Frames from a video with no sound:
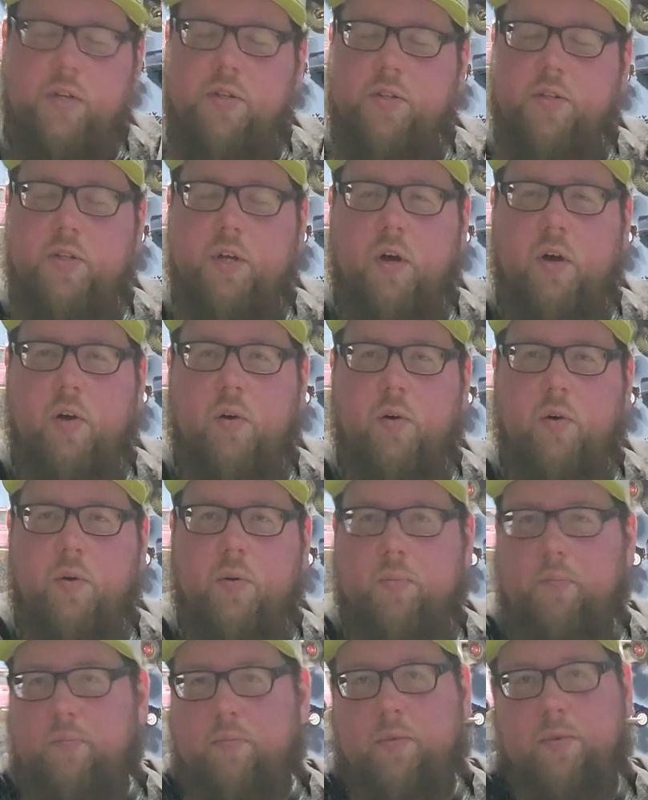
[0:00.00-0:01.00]
so
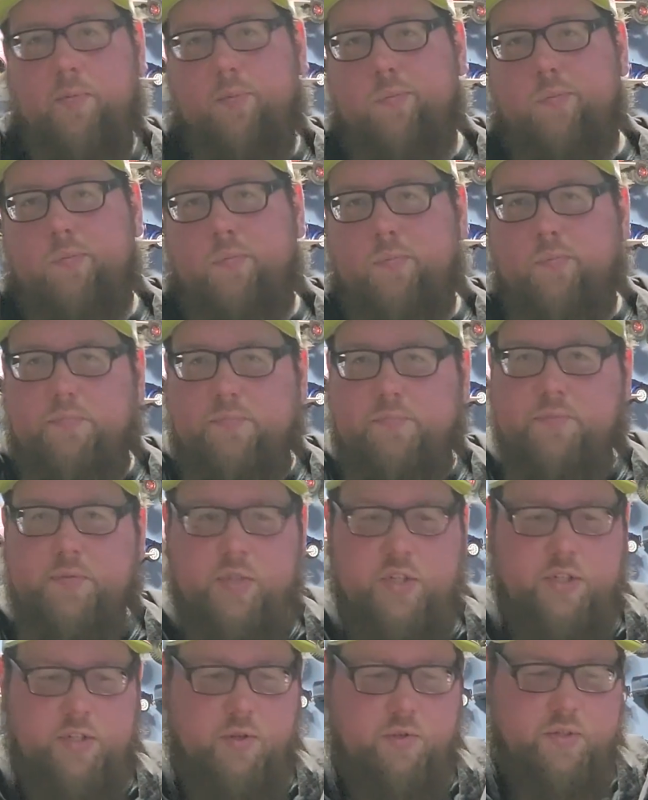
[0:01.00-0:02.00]
you
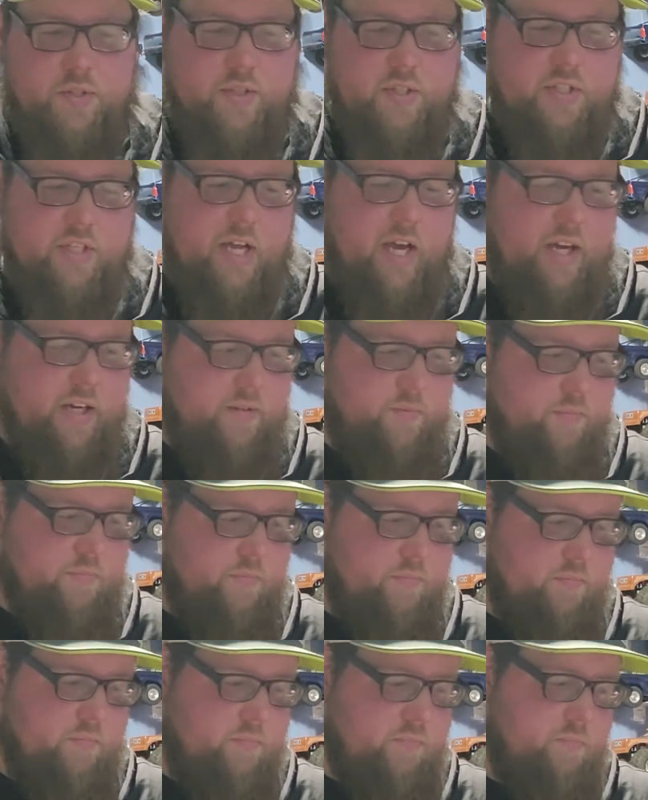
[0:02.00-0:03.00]
just using
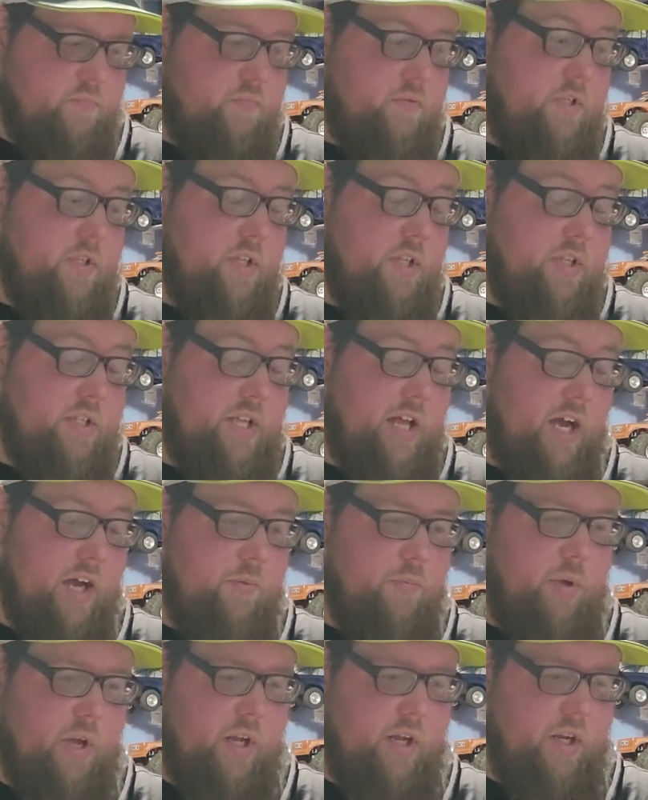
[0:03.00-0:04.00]
the stock
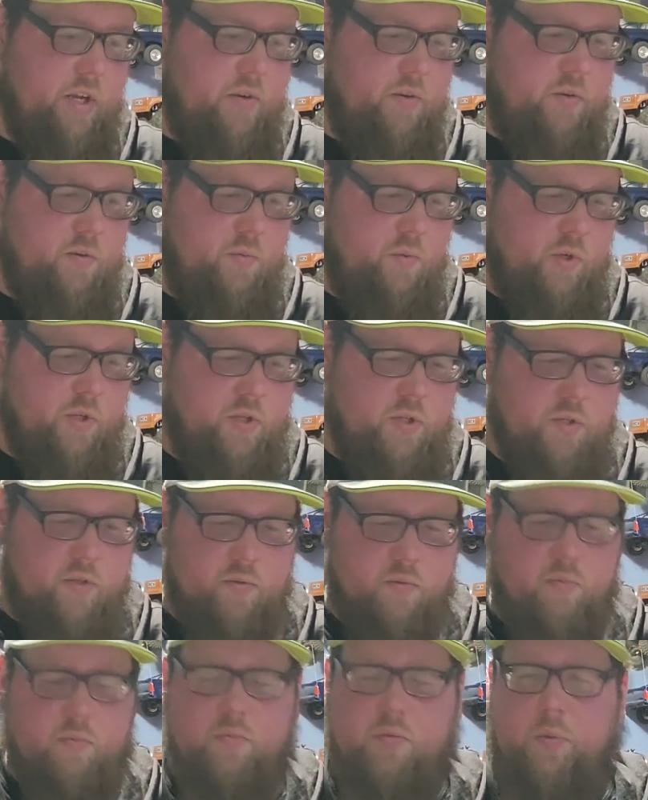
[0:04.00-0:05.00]
pinion, which,
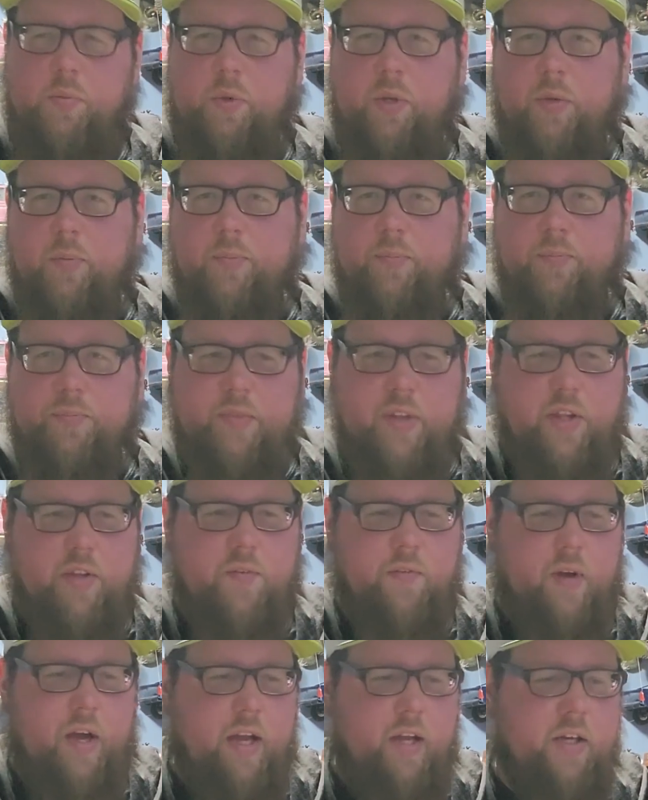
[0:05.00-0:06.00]
I mean, it's
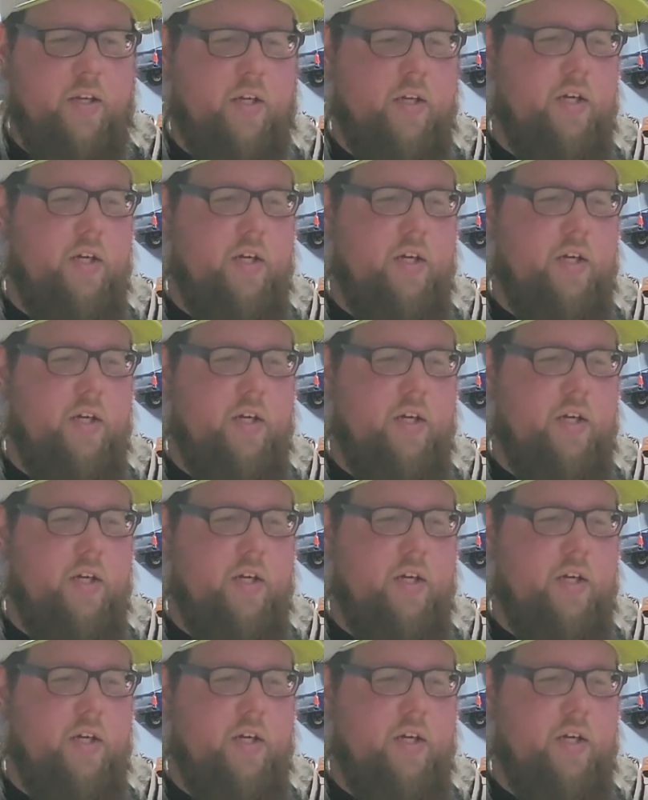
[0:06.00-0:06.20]
fine.